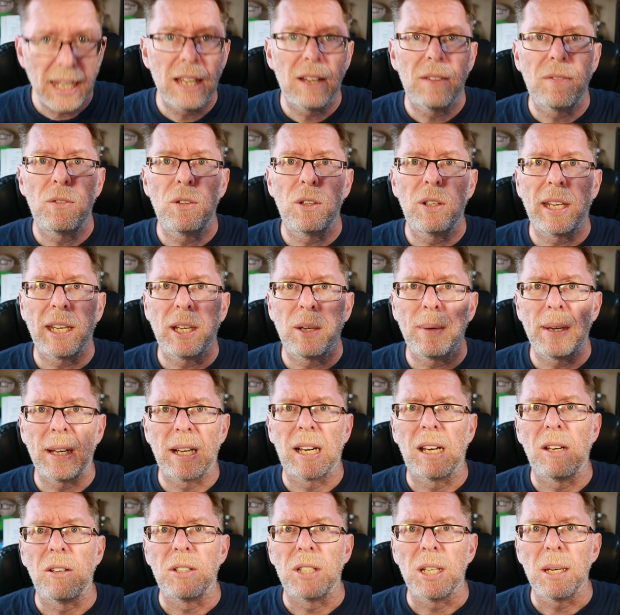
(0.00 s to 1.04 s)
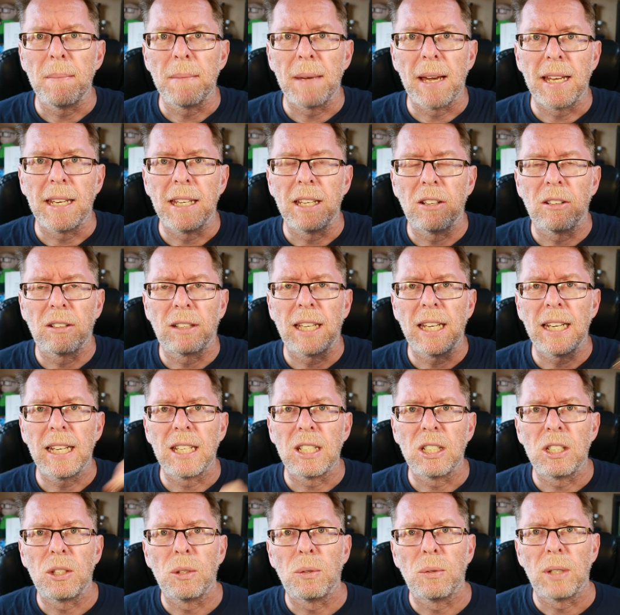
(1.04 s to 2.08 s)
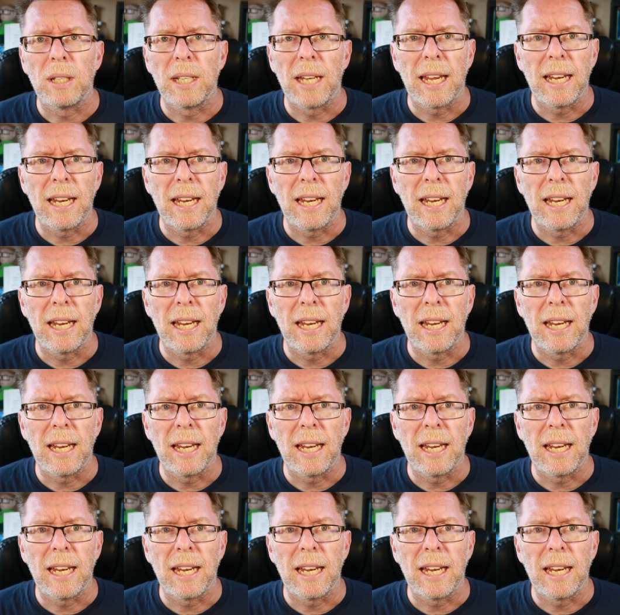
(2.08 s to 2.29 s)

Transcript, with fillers: it for a quick close-up and I'll get it installed